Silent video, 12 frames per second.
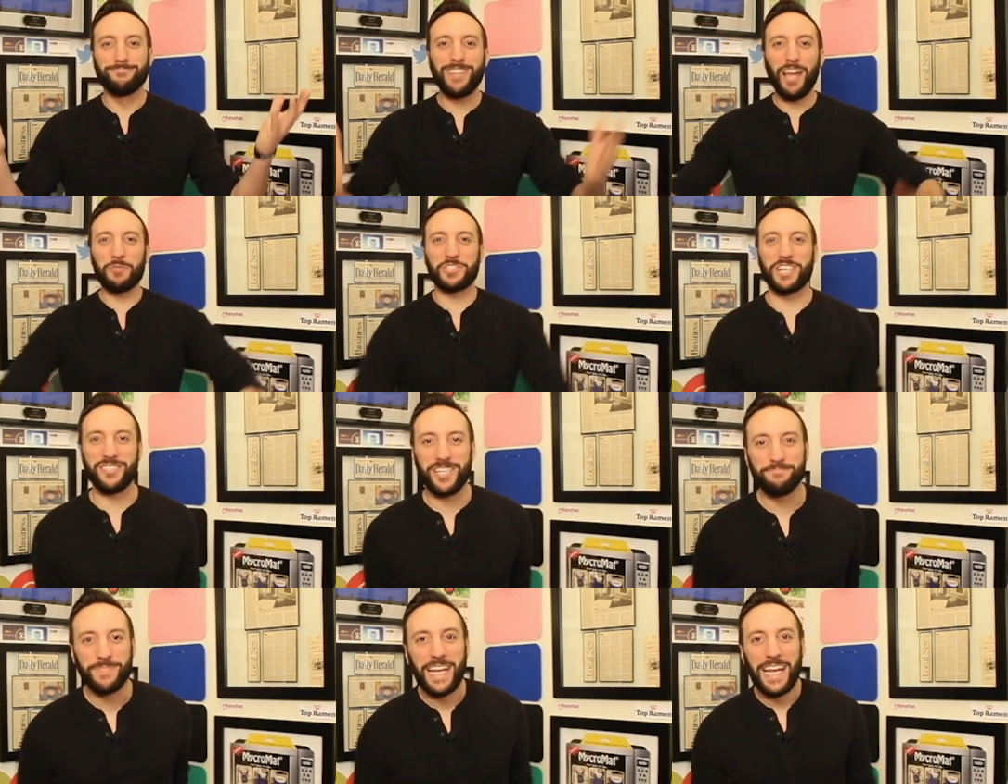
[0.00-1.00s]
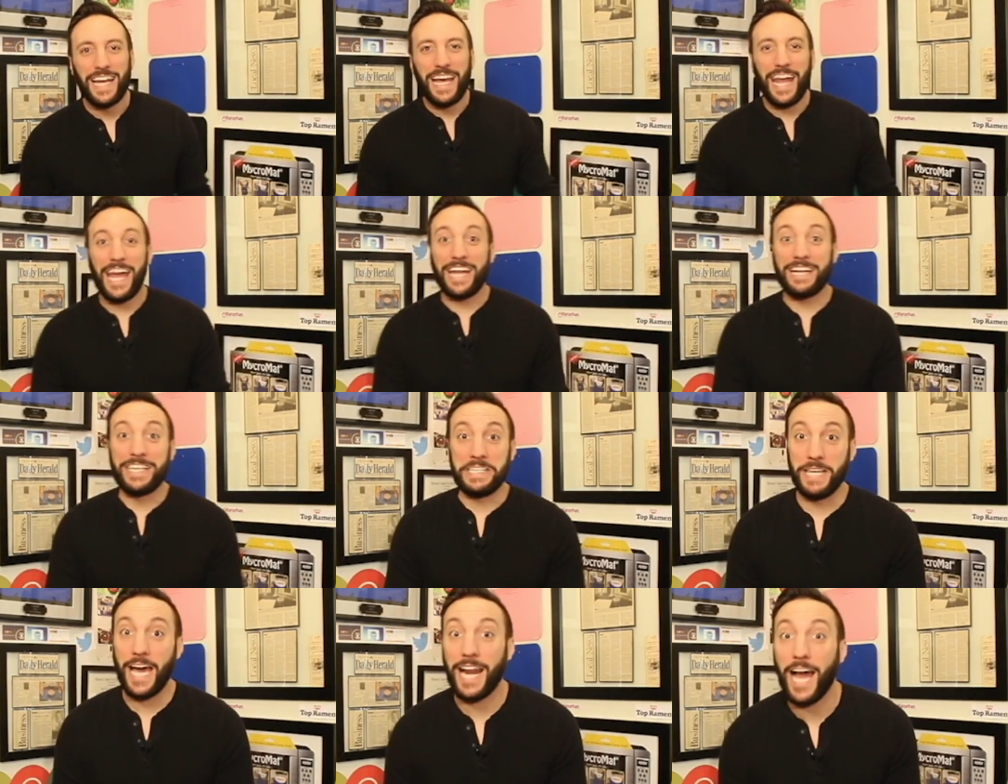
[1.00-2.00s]
that was easy. And
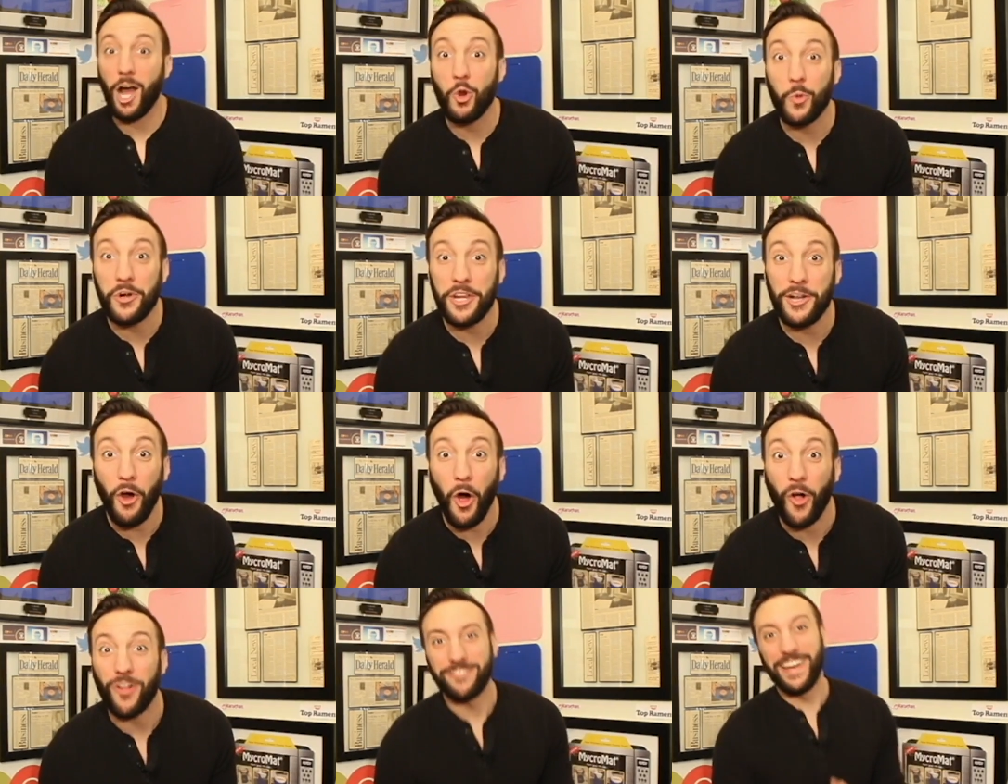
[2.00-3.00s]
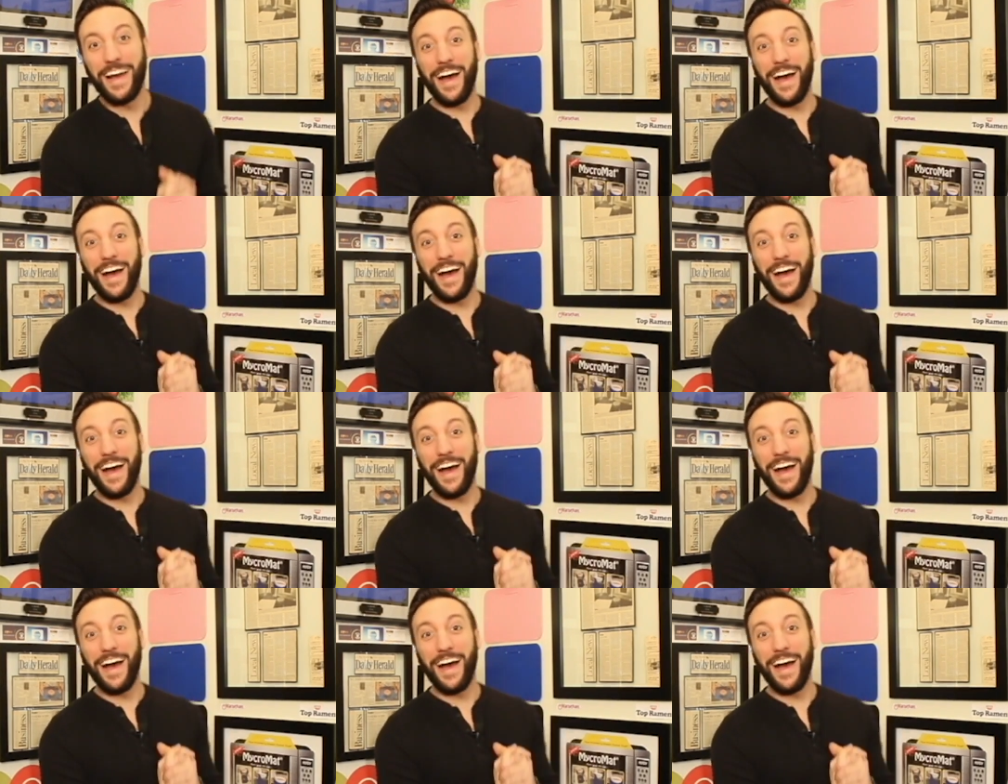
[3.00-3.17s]
not awkward at all.